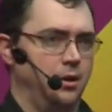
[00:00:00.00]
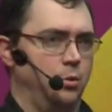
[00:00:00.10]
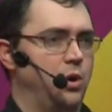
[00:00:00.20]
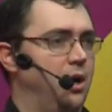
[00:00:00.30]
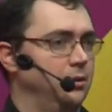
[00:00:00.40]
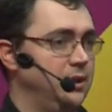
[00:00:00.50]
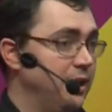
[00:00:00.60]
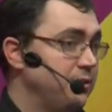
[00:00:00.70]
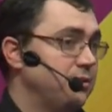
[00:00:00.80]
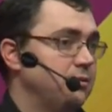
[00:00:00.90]
while,
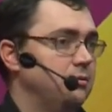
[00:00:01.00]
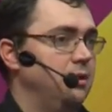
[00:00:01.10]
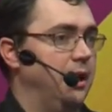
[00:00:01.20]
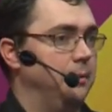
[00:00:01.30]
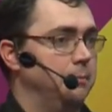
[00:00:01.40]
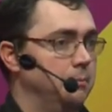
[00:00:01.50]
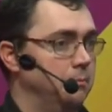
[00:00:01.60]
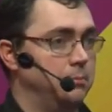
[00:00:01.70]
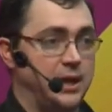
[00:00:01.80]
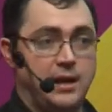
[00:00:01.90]
yes, it
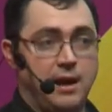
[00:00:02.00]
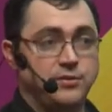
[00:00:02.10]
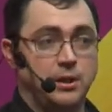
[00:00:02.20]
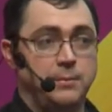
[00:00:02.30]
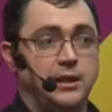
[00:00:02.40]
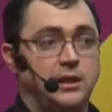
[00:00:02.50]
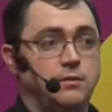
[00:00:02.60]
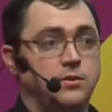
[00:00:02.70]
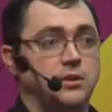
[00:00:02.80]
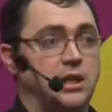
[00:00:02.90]
can have some
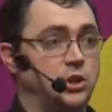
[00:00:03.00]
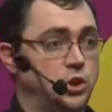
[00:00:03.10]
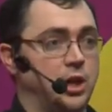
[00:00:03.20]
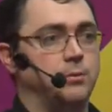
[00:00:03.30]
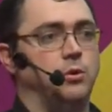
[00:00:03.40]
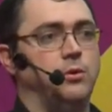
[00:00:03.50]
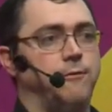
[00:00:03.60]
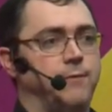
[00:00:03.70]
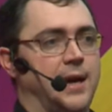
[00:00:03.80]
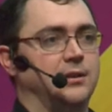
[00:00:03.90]
negatives, in general, the
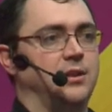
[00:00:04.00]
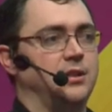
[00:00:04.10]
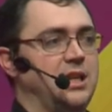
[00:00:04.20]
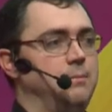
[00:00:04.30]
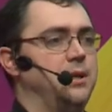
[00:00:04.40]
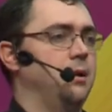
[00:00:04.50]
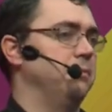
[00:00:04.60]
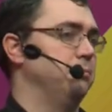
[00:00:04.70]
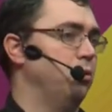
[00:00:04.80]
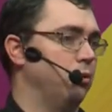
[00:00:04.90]
fact that the team
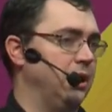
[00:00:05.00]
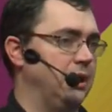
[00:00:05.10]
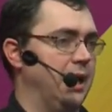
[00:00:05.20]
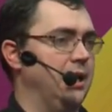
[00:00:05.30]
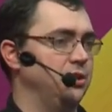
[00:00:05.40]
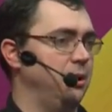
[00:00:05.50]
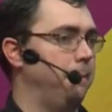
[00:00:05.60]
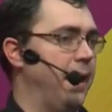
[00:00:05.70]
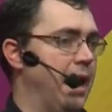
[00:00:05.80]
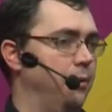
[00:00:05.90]
becomes more engaged and
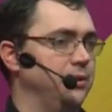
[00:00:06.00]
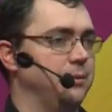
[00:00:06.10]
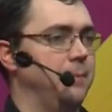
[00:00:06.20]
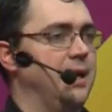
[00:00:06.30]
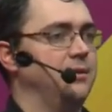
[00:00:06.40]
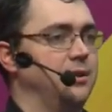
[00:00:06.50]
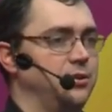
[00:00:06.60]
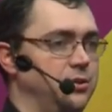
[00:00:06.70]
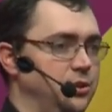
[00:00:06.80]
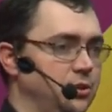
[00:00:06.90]
empowered to make the
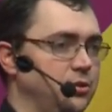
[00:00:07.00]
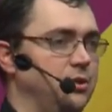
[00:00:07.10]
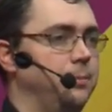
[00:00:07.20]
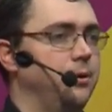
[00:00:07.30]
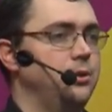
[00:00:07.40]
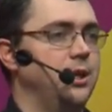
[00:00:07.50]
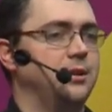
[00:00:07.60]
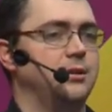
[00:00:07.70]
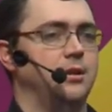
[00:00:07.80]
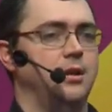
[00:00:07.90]
decisions on the
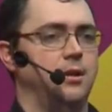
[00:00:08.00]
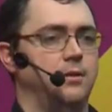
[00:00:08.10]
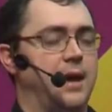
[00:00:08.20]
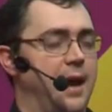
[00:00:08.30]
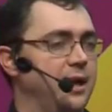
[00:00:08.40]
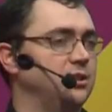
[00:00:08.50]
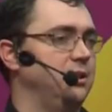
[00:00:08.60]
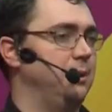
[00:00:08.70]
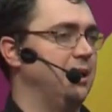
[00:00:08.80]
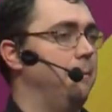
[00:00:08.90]
project, they actually
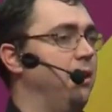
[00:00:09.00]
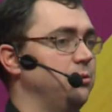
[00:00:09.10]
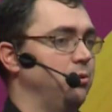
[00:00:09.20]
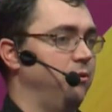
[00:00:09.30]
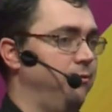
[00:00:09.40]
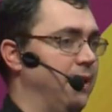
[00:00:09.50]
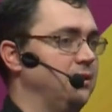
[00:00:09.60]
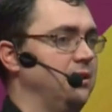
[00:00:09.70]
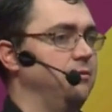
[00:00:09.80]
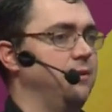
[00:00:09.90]
become much more
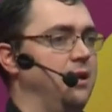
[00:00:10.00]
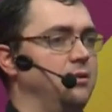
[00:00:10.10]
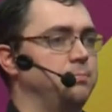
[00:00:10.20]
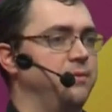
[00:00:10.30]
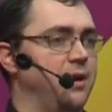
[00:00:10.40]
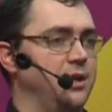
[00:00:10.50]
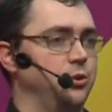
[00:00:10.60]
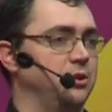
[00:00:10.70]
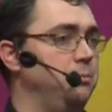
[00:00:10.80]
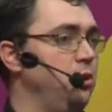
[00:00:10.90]
effective. And it provided
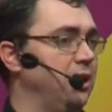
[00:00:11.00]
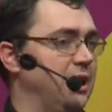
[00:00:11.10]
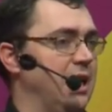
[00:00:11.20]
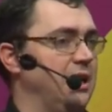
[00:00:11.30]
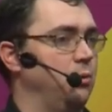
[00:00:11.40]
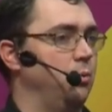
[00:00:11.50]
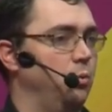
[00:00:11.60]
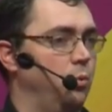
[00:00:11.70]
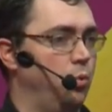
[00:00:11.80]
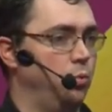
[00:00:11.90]
you're communicating
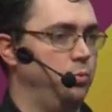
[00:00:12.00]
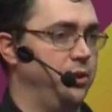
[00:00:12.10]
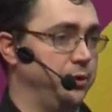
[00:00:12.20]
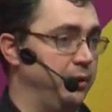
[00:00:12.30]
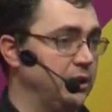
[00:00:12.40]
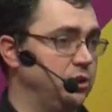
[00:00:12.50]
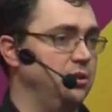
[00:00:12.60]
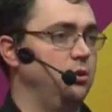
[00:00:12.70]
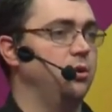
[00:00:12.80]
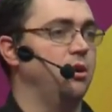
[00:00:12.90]
the
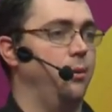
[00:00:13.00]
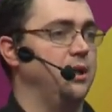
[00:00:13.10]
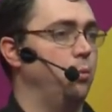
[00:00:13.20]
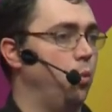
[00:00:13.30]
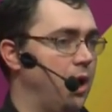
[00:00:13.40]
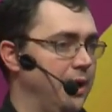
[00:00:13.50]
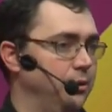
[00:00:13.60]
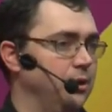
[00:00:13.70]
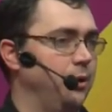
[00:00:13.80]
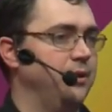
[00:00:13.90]
direction you're going and why
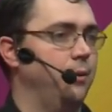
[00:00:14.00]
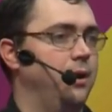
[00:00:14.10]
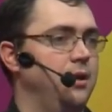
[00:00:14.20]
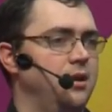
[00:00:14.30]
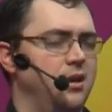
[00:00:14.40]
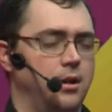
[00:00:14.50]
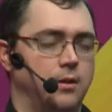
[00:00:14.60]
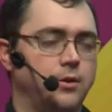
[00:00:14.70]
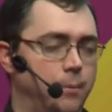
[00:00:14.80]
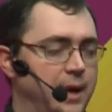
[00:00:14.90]
you're going that way,
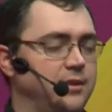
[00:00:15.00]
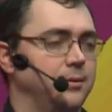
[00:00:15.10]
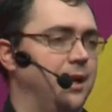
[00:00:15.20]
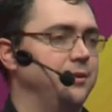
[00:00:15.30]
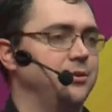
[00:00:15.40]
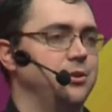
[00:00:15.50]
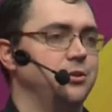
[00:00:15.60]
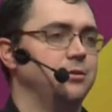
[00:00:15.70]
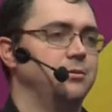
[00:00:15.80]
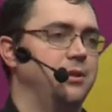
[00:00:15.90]
they'll make the right
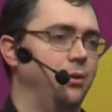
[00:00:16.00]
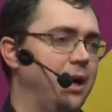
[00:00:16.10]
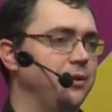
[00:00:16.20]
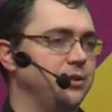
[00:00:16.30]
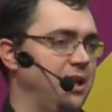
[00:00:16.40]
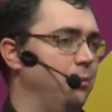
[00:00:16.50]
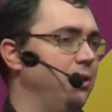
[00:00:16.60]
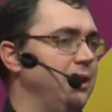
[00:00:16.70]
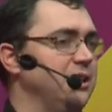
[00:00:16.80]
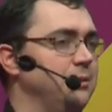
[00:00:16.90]
decision. They'll understand what
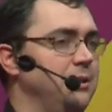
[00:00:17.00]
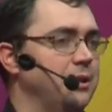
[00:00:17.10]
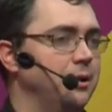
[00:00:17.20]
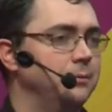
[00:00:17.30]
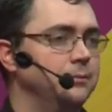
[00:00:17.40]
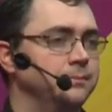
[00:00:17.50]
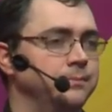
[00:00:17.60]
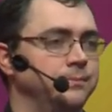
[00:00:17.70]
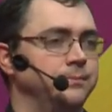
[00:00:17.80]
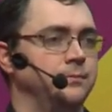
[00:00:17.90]
needs to be done.
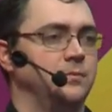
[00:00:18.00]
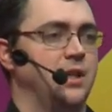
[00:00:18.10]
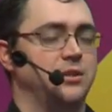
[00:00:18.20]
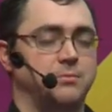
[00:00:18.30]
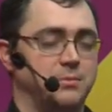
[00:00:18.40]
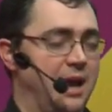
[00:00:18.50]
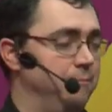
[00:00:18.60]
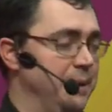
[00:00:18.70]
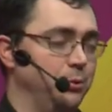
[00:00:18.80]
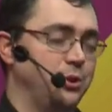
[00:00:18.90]
And just have
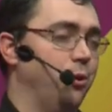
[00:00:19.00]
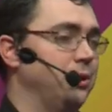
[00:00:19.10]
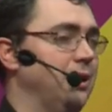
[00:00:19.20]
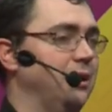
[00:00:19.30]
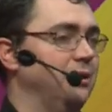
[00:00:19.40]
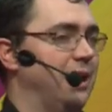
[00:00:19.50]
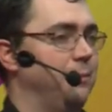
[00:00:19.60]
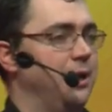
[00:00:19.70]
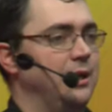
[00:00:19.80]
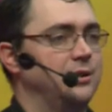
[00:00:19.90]
people talking and
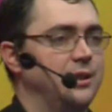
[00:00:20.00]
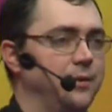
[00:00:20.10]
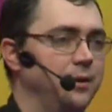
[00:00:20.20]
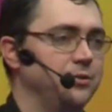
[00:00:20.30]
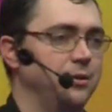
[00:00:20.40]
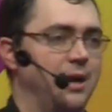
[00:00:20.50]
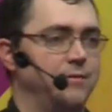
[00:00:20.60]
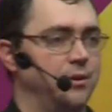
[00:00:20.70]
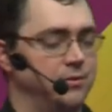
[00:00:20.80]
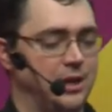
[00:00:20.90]
collaborating together. So have
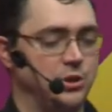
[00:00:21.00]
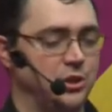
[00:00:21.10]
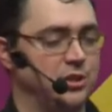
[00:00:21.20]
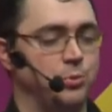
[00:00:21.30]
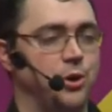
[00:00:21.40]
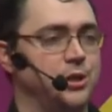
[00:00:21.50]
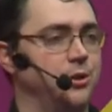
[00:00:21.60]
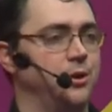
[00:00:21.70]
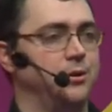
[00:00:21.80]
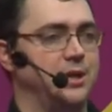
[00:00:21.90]
an engineers working
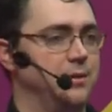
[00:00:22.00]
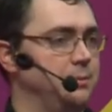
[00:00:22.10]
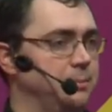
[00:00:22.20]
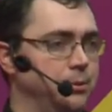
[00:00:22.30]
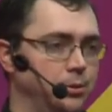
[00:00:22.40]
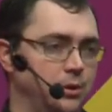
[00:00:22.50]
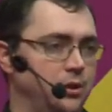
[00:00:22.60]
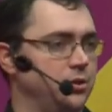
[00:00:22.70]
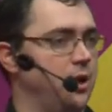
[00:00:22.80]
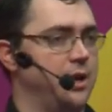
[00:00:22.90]
on it, get them to pull a
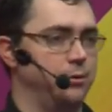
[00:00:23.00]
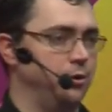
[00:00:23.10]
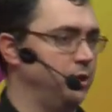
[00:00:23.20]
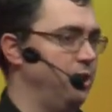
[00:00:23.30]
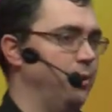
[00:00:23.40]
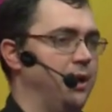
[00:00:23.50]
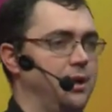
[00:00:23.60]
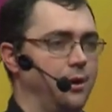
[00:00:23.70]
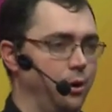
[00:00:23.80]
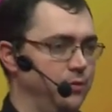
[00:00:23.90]
designer or a
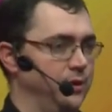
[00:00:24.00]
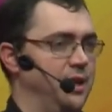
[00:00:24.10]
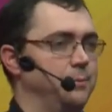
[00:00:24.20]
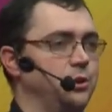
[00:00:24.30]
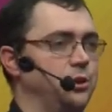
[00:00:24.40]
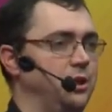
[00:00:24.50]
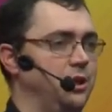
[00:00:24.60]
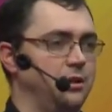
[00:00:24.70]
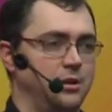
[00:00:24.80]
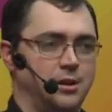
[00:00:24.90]
QA over to their machine